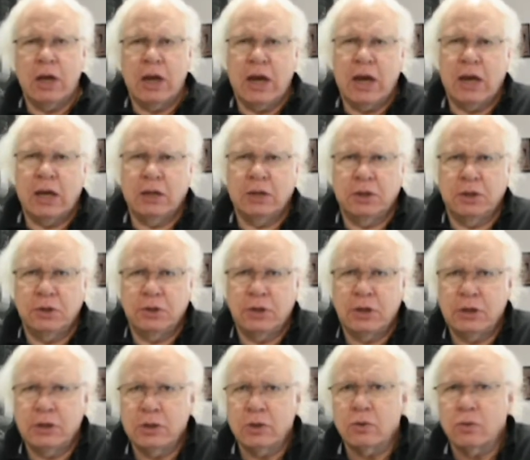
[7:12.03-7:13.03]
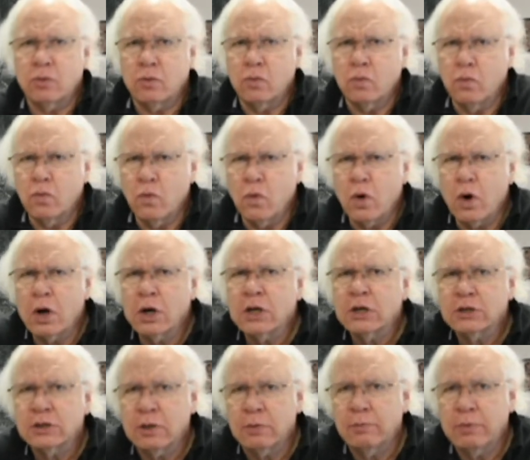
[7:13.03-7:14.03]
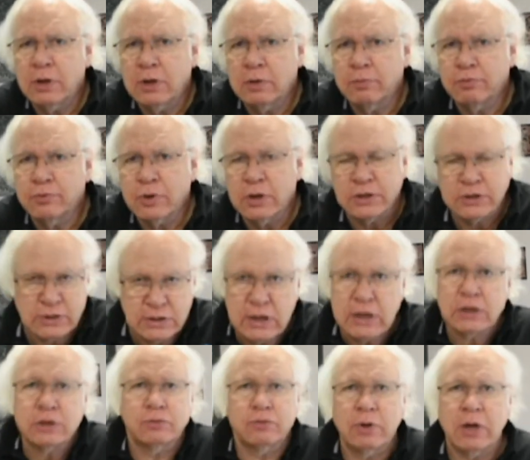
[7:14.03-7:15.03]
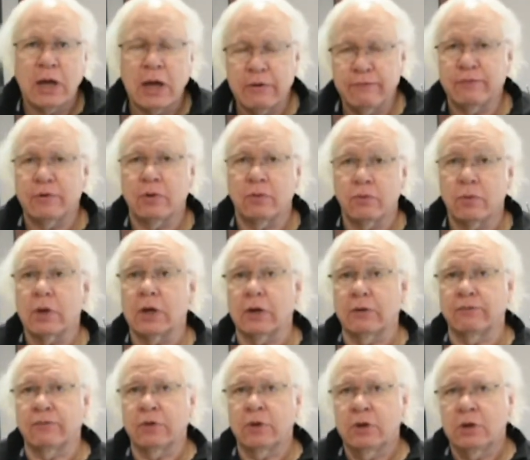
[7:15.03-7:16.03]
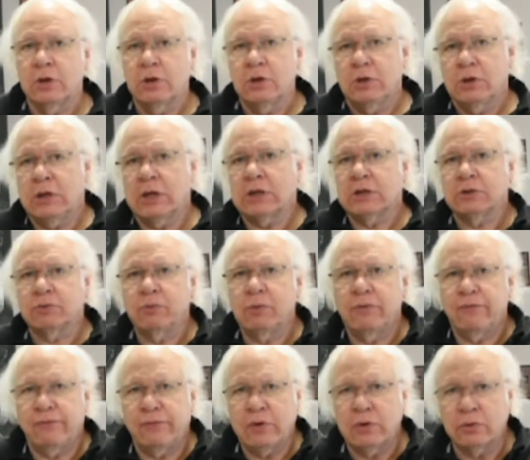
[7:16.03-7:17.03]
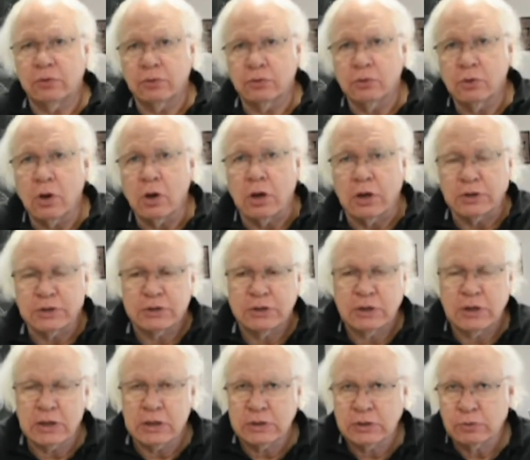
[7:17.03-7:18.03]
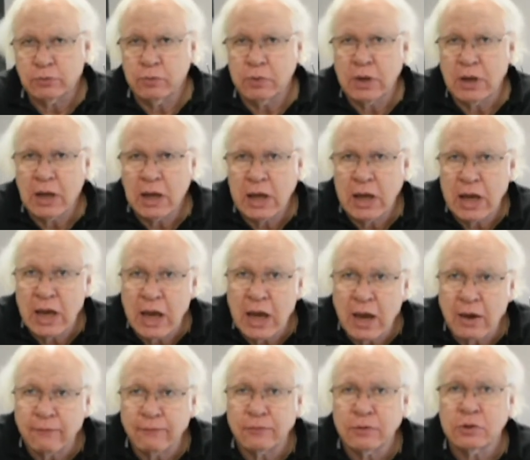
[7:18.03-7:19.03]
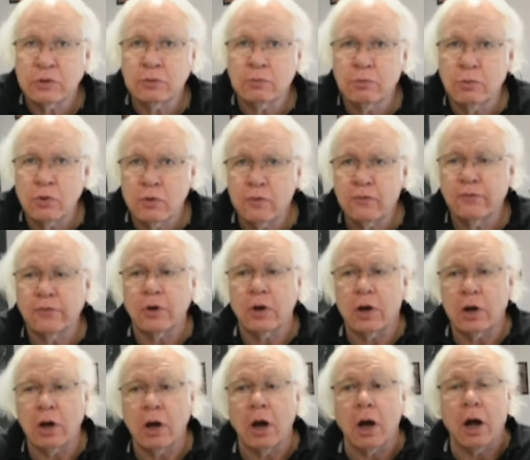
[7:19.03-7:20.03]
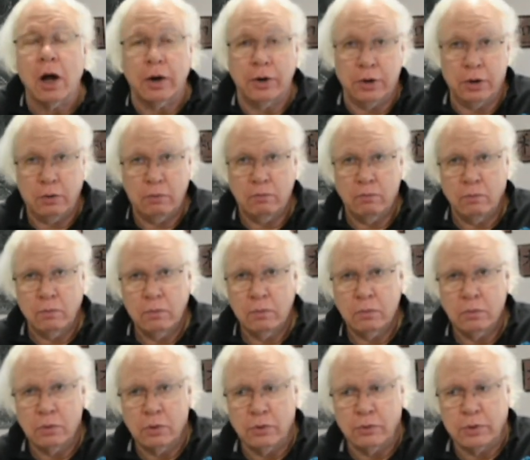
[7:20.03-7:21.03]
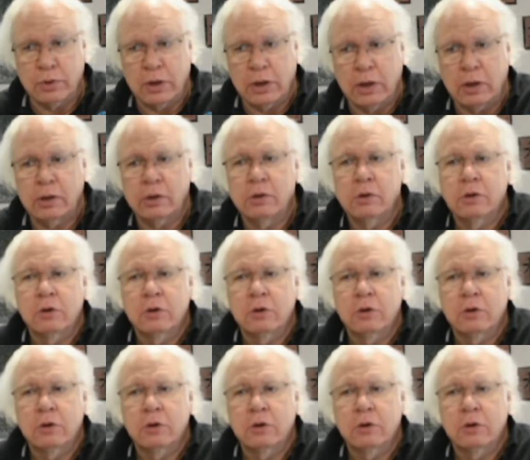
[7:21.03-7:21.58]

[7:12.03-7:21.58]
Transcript: and they don't want us to be depressed. Yes, we have to grieve. Yes, we feel the loss. Yes, we have to move on. Okay?